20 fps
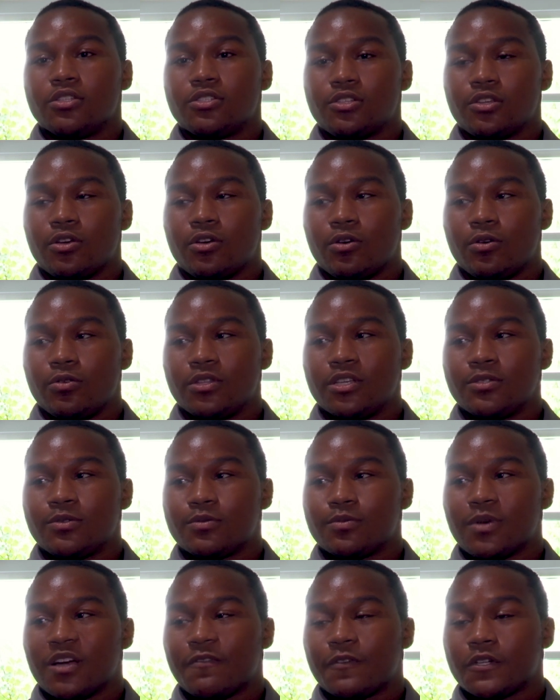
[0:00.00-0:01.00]
So this
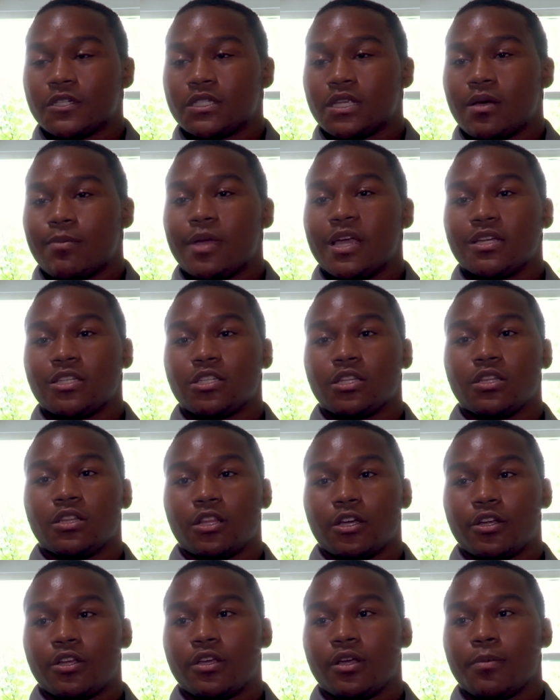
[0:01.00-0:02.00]
was my first time actually
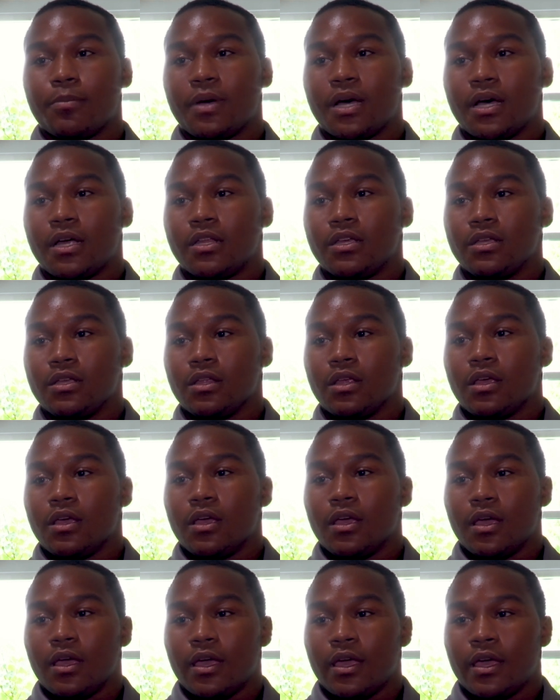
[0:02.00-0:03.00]
learning about it
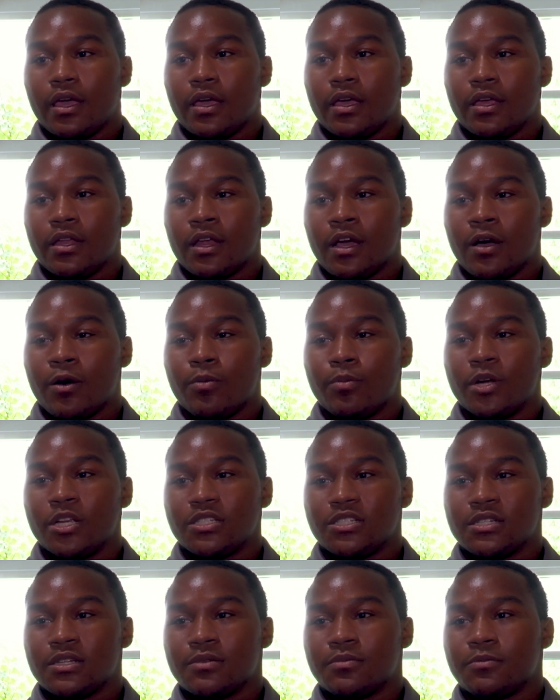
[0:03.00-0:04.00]
and how
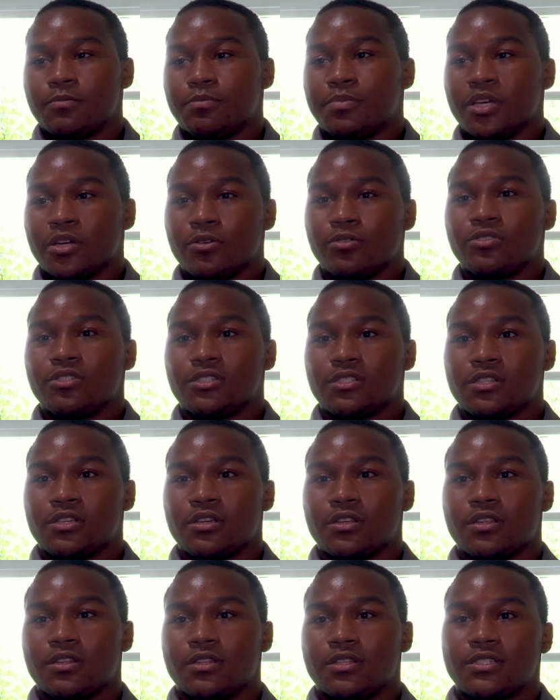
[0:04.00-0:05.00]
much it builds
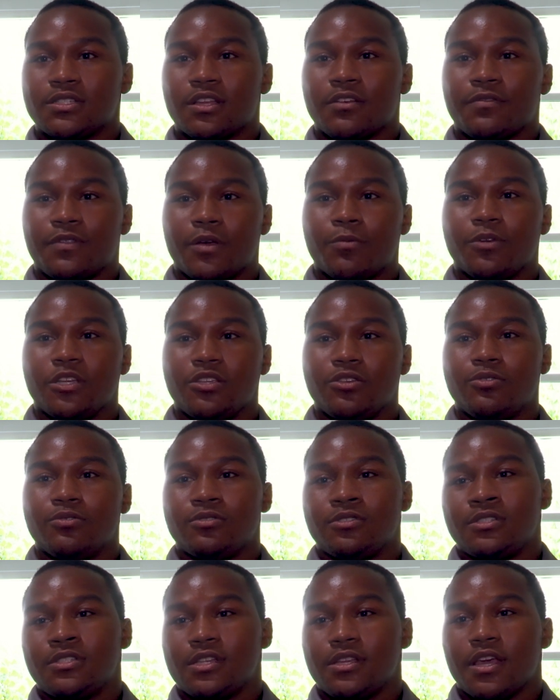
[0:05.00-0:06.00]
to the stuff that we
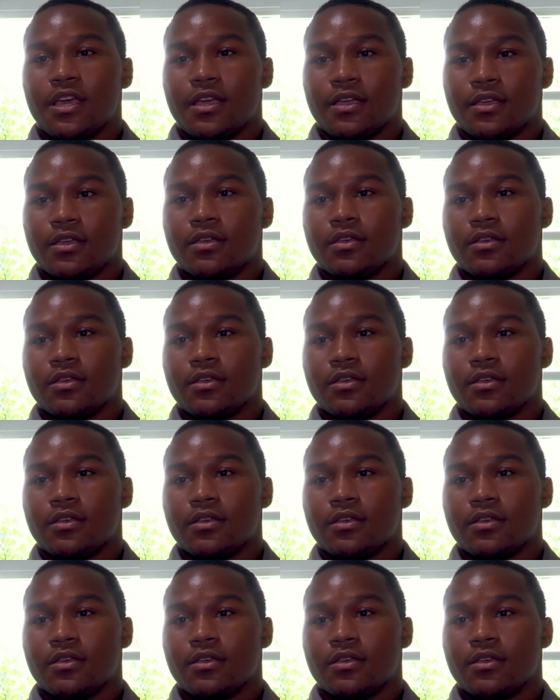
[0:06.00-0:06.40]
use today.